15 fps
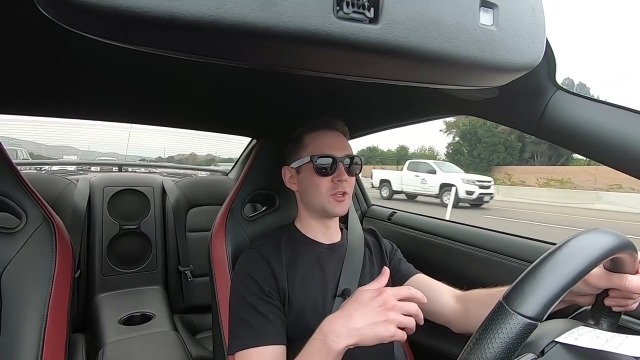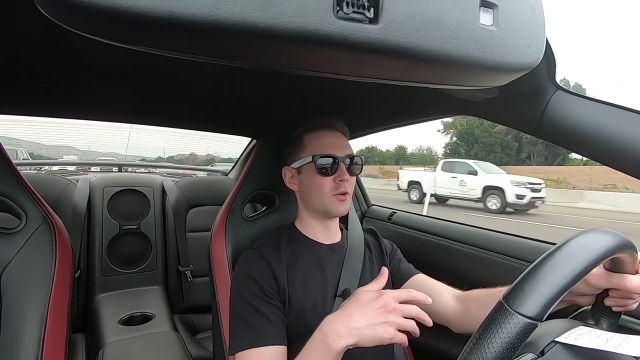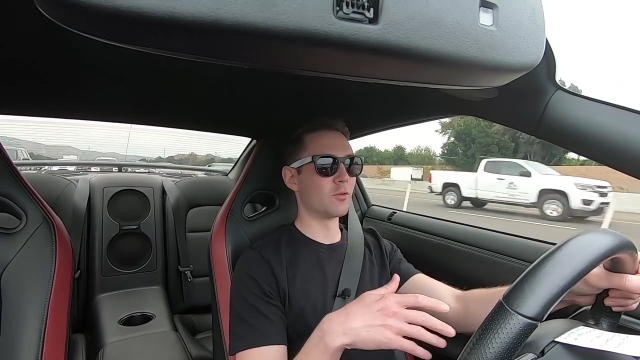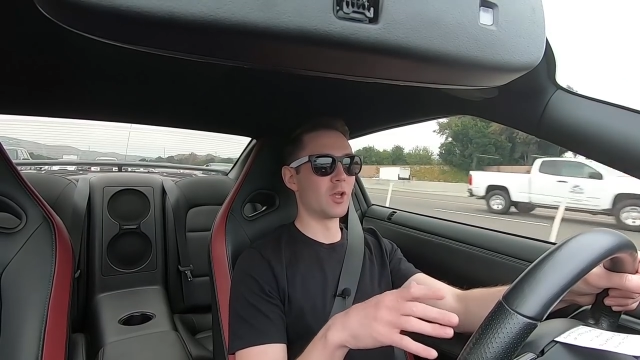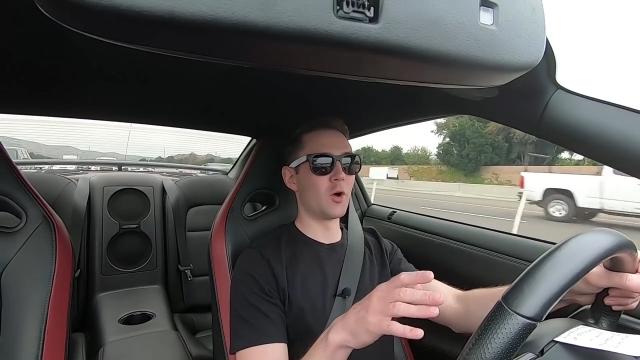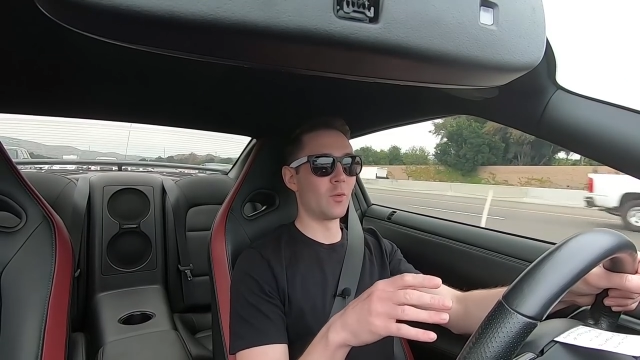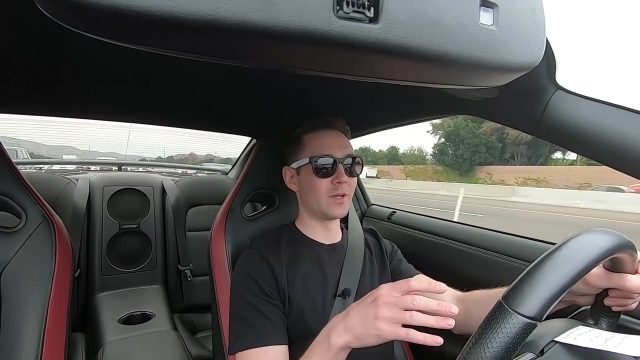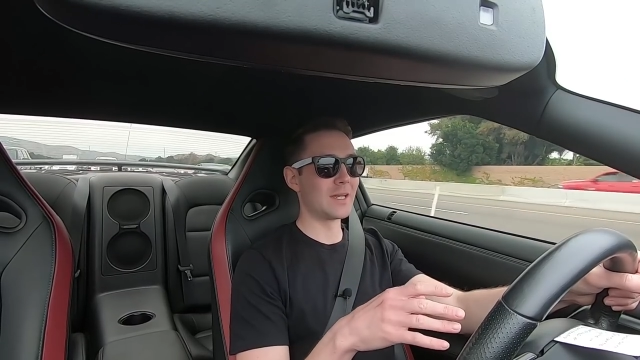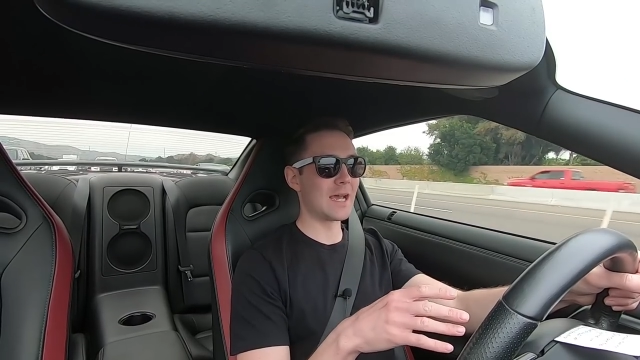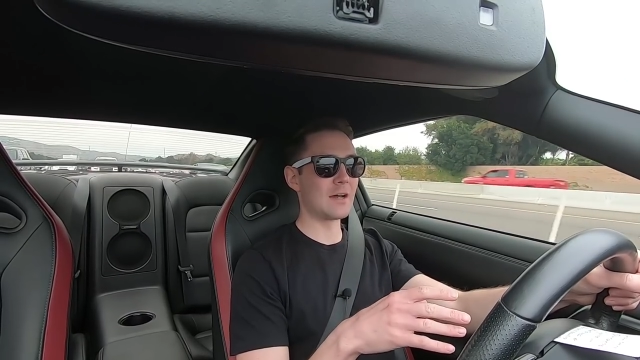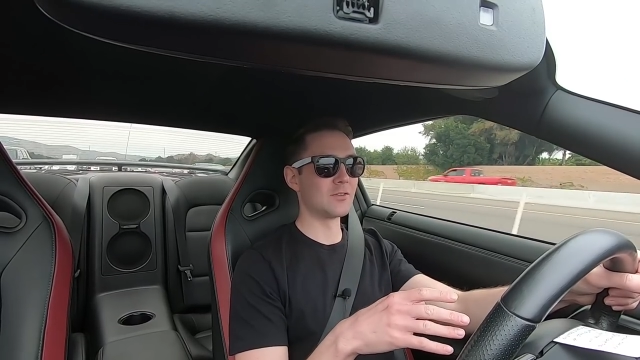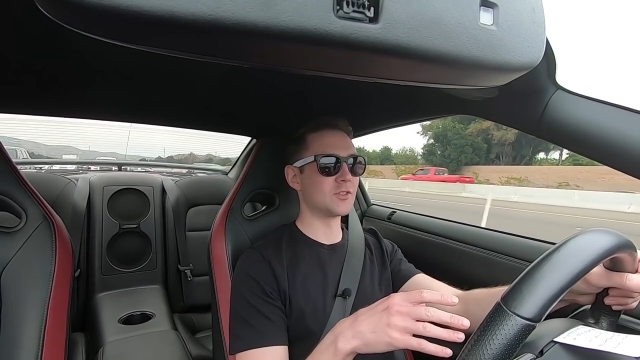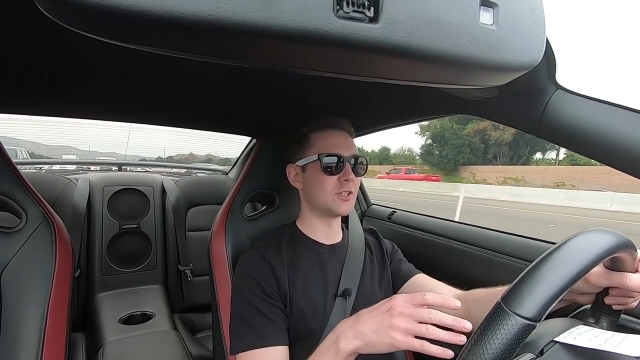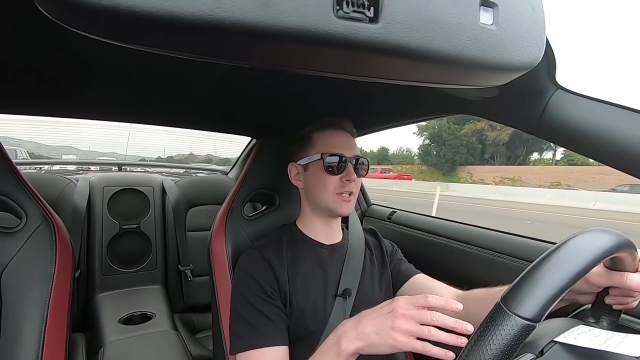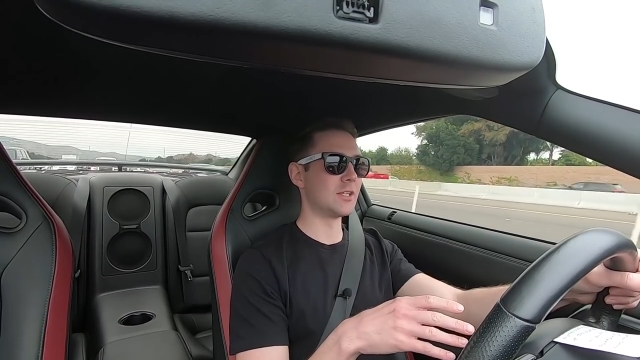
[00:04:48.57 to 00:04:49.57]
you know, going
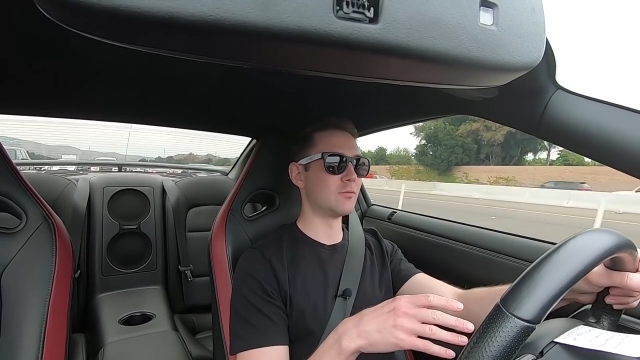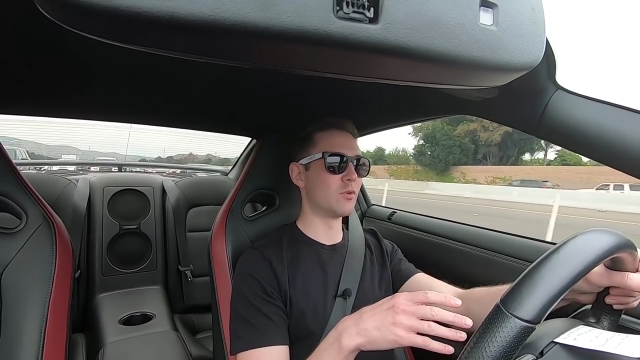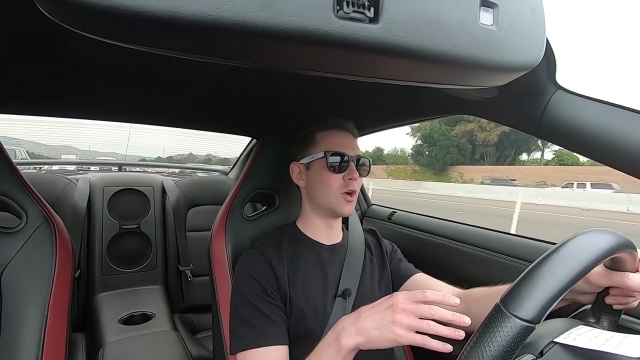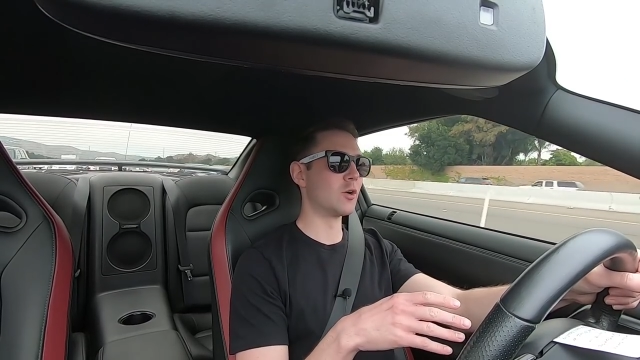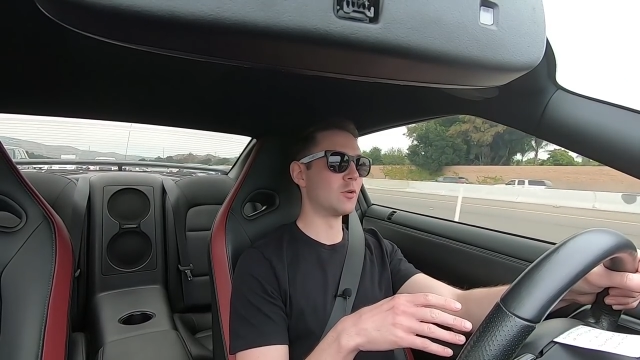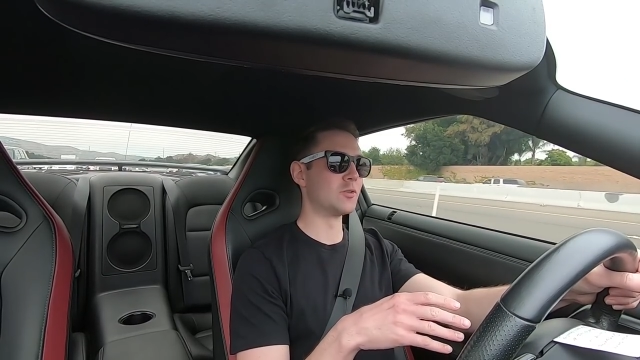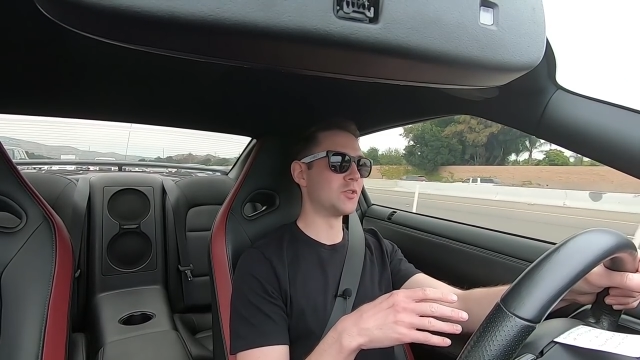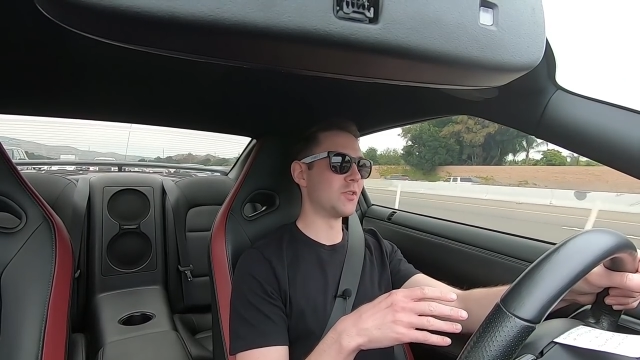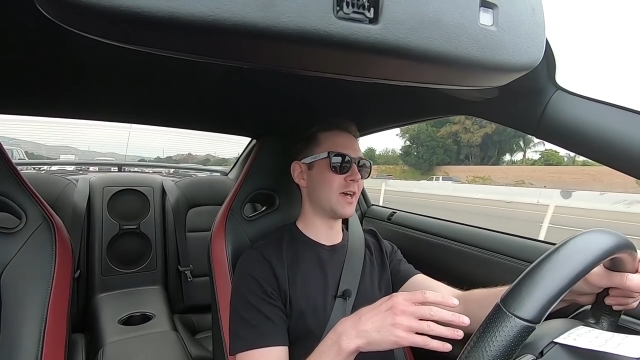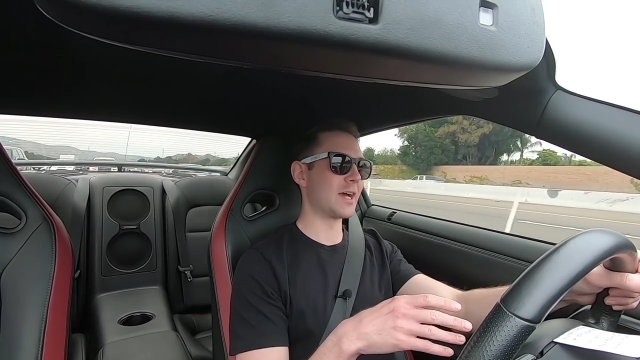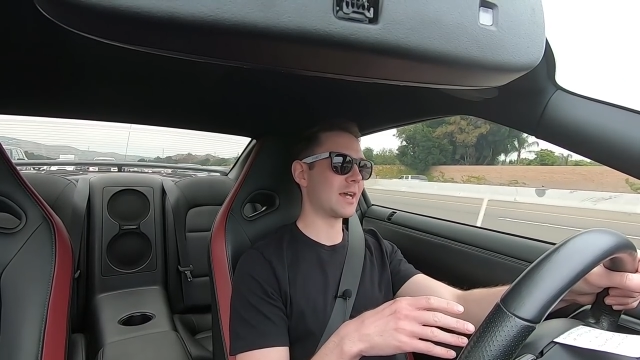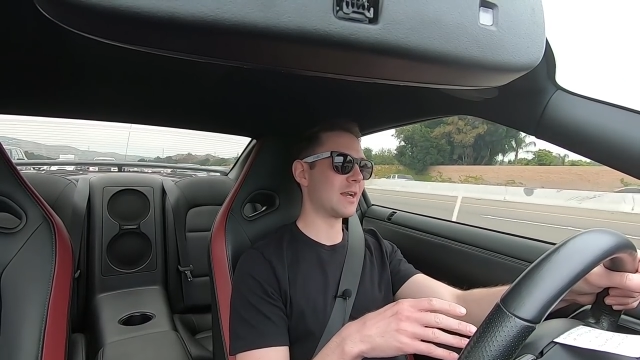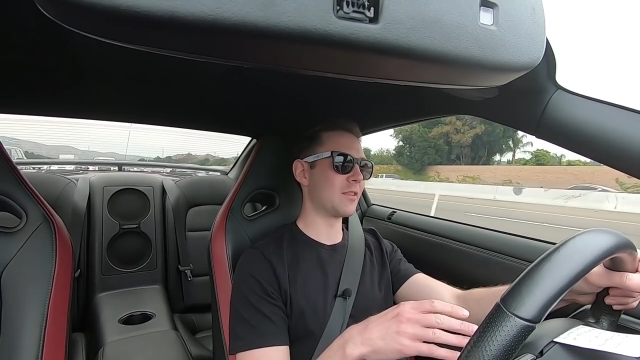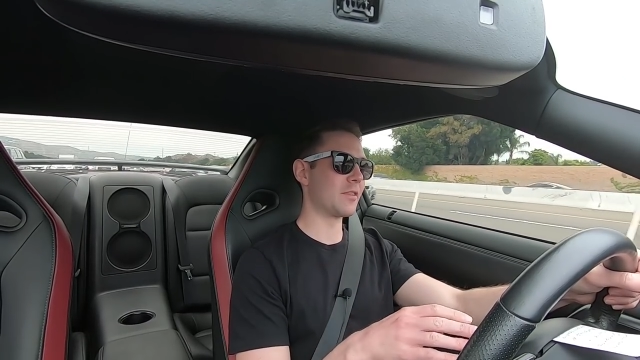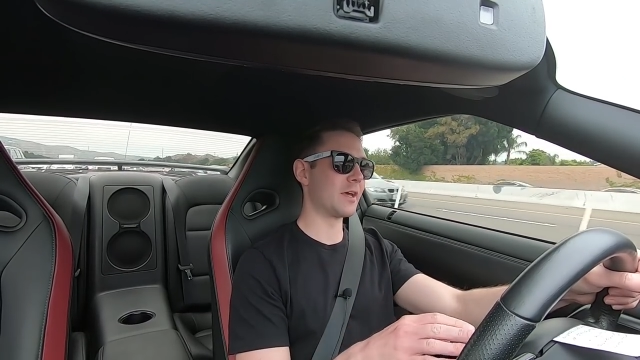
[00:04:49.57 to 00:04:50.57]
down city roads and that
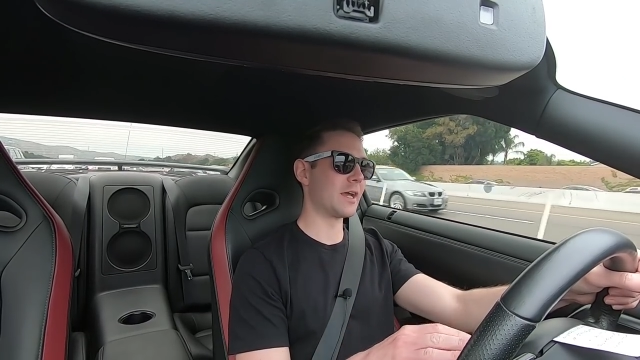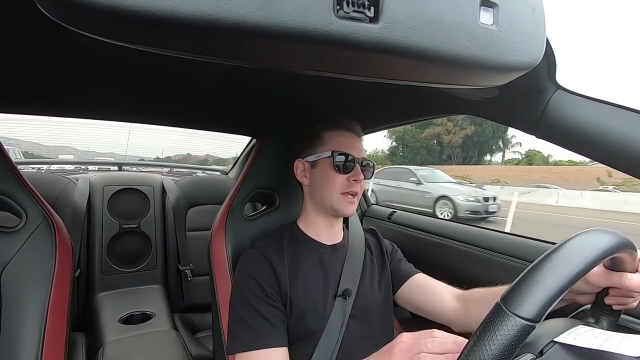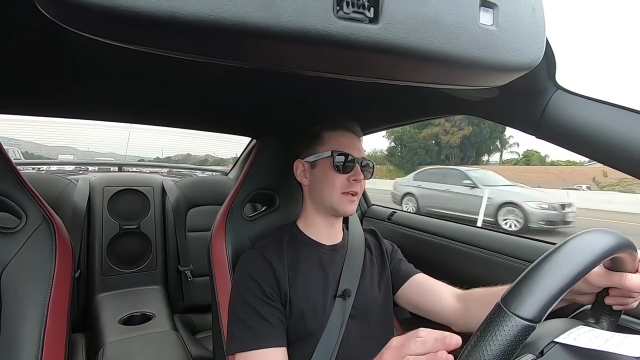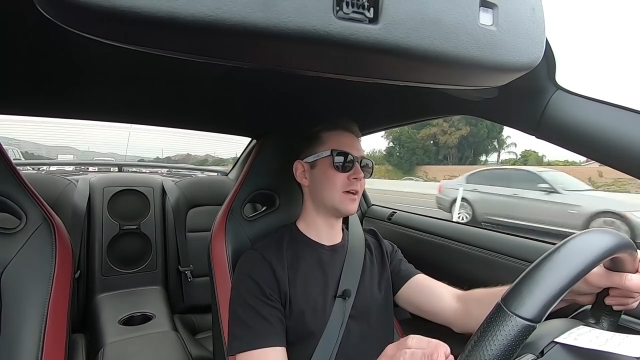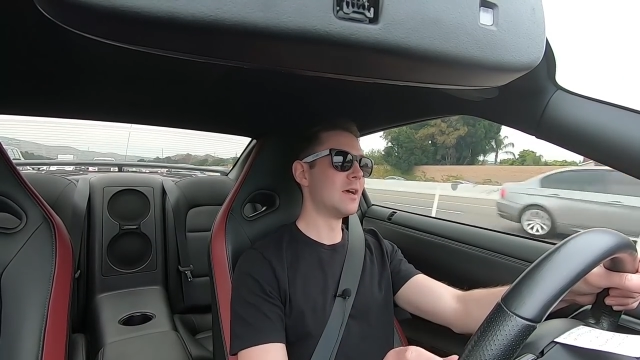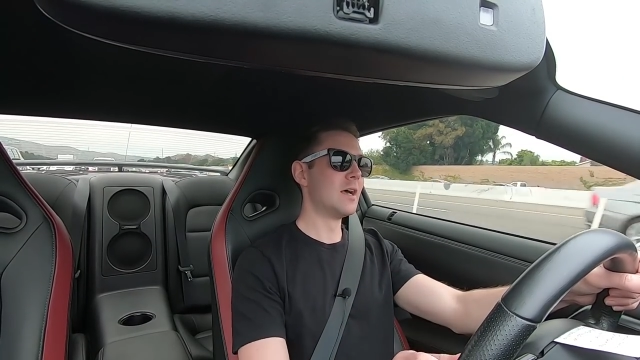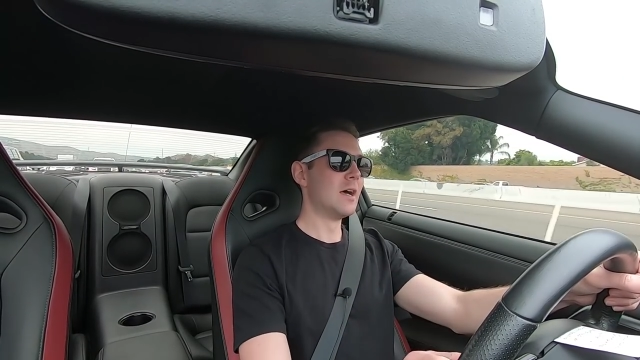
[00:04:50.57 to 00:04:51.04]
kind of thing.